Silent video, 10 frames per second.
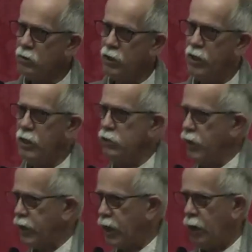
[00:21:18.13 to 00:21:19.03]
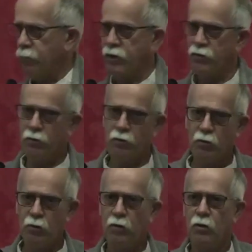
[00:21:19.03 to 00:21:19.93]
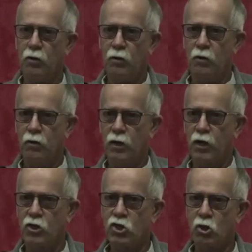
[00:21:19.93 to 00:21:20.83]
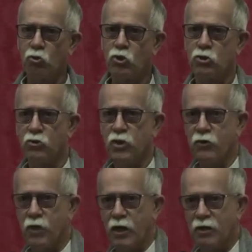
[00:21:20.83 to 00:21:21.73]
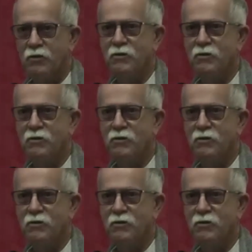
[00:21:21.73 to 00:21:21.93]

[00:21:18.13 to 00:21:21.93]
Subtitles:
A healing happened, a social healing.